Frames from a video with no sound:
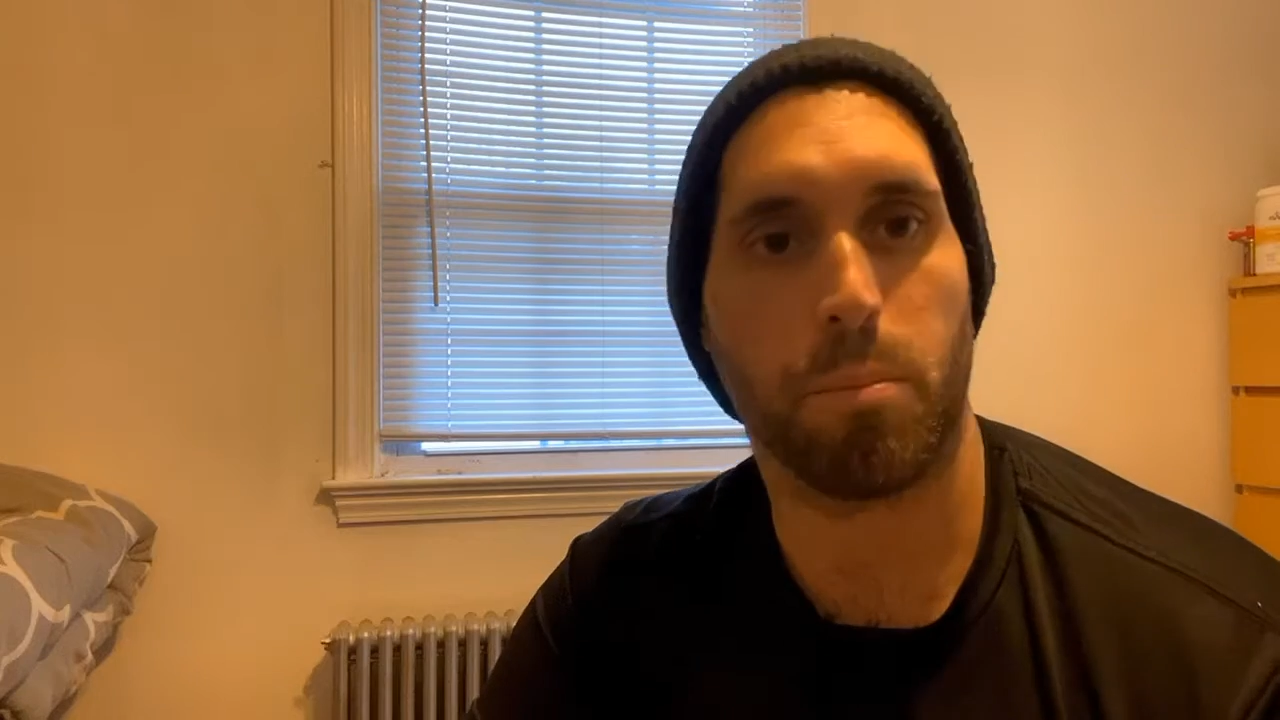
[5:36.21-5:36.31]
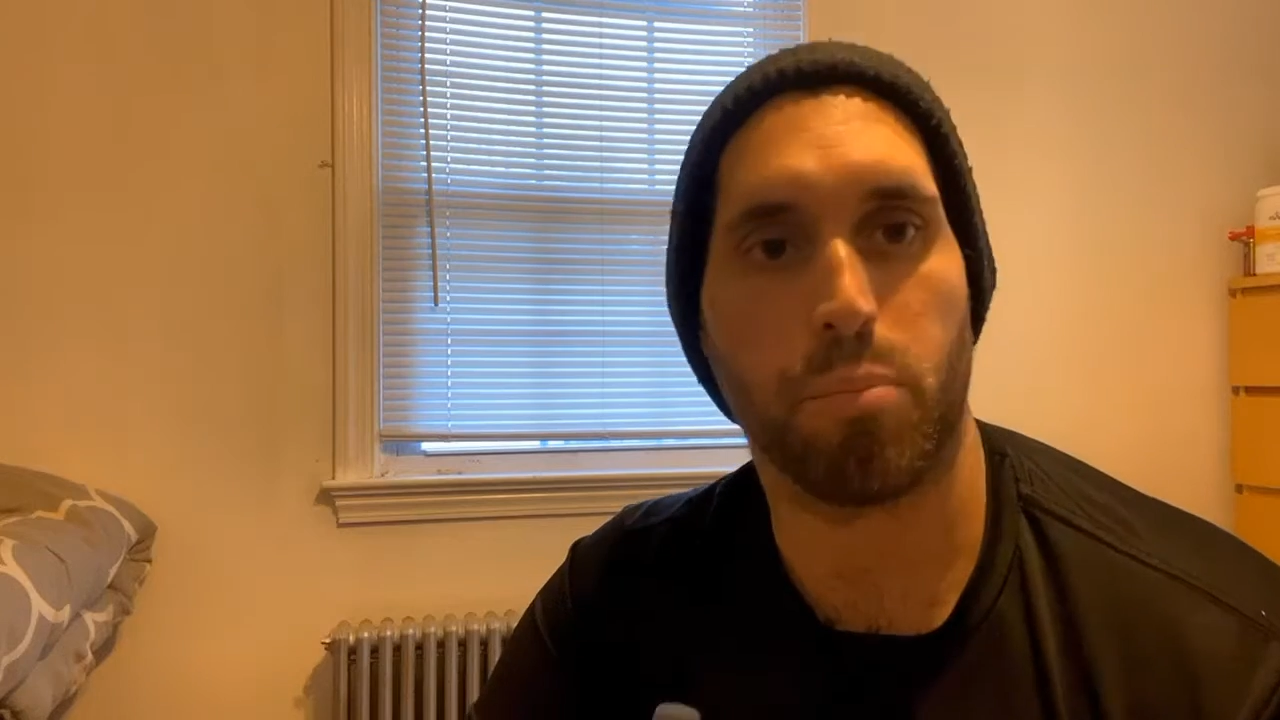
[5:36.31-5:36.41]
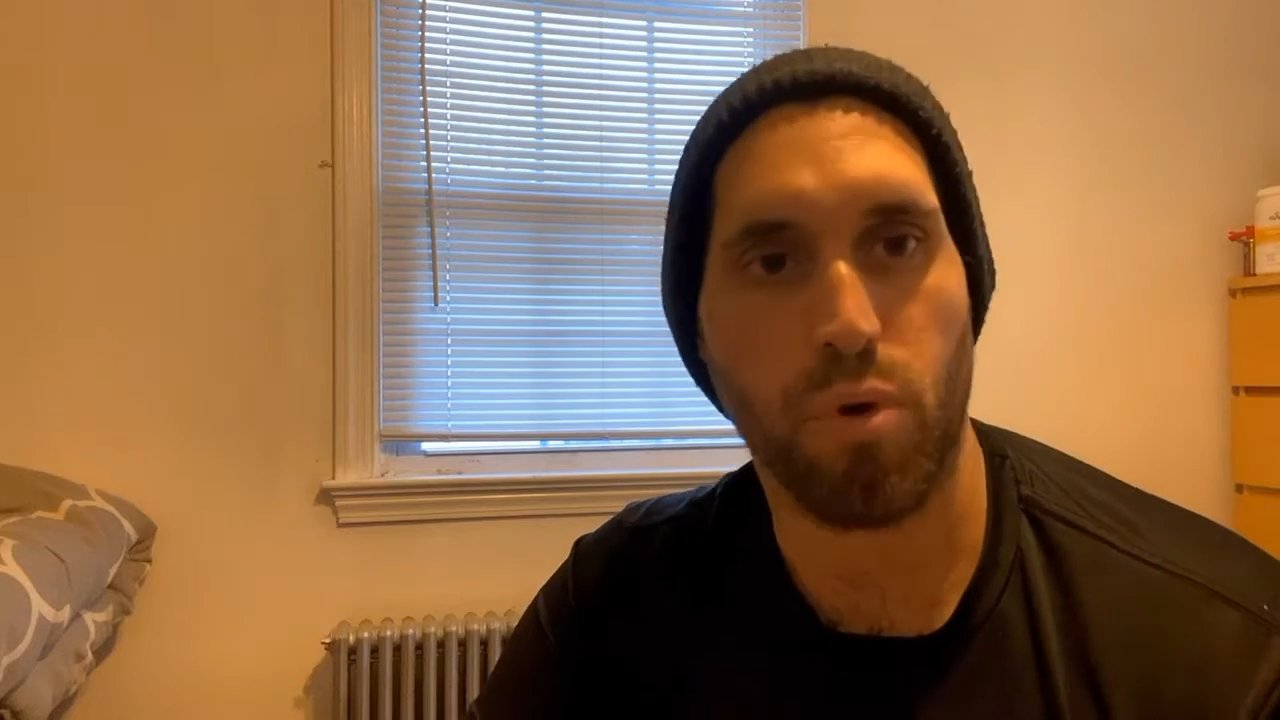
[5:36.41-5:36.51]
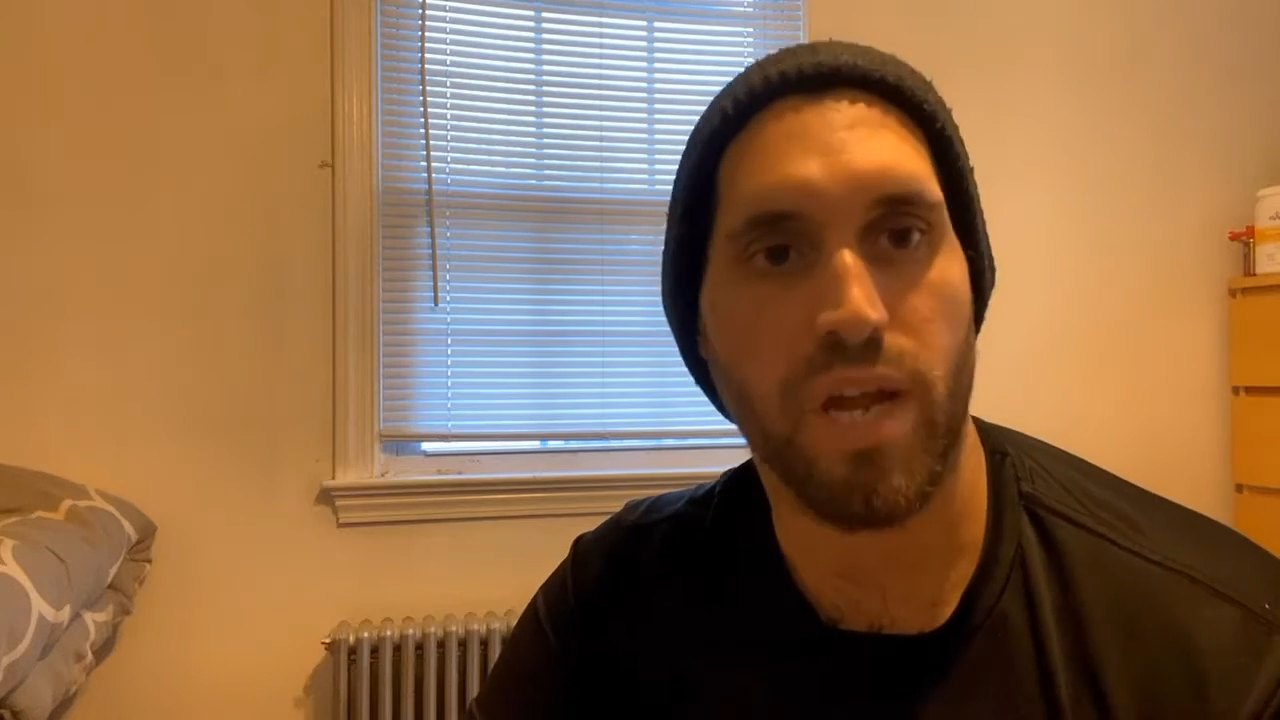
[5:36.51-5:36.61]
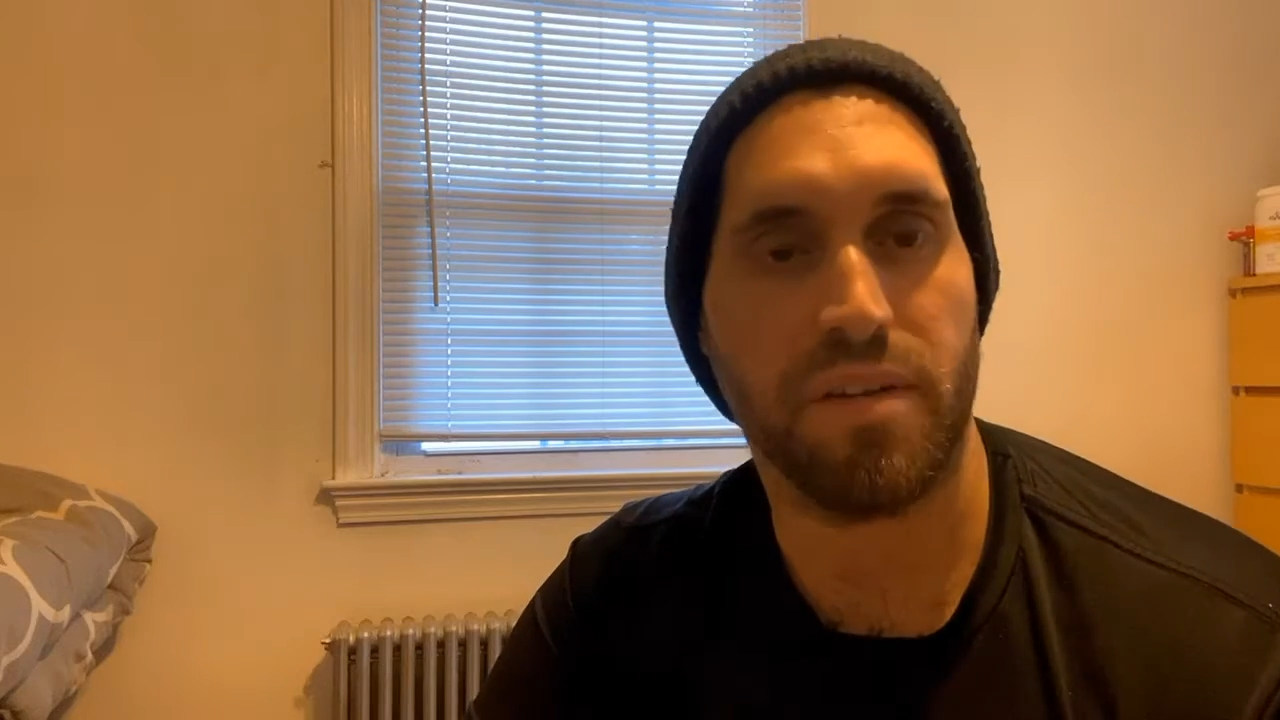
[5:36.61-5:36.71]

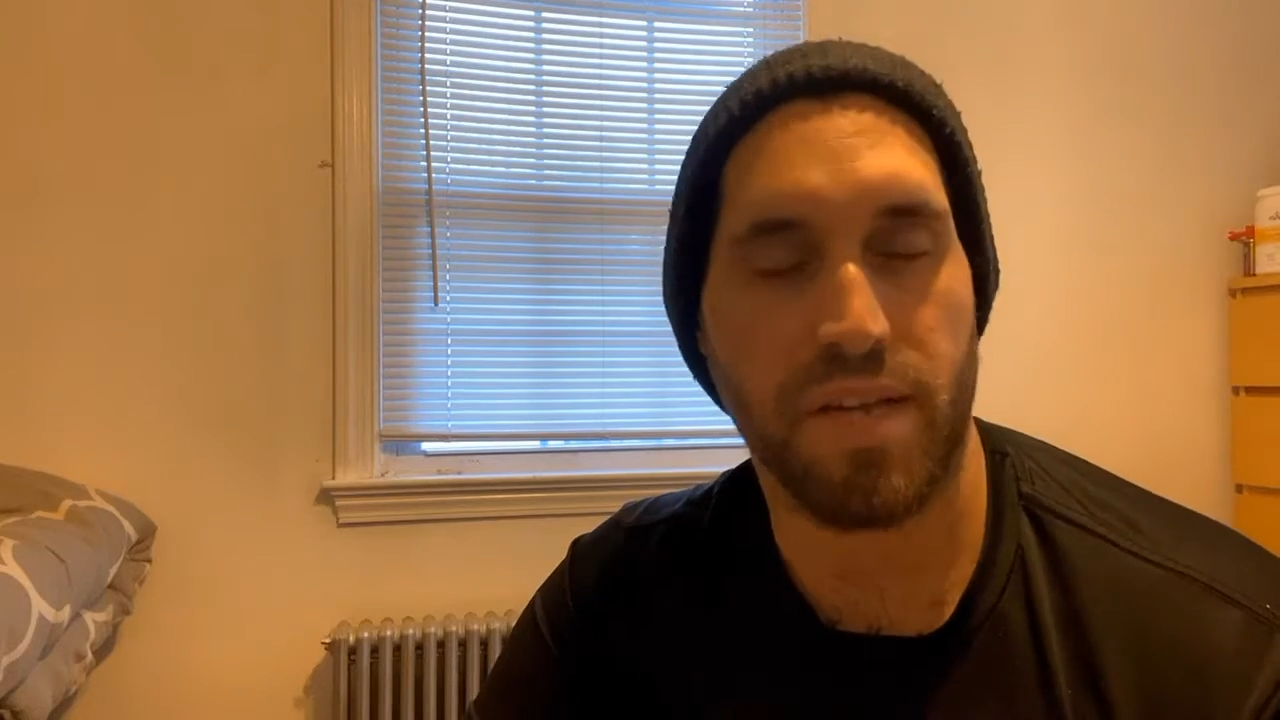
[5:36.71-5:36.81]
break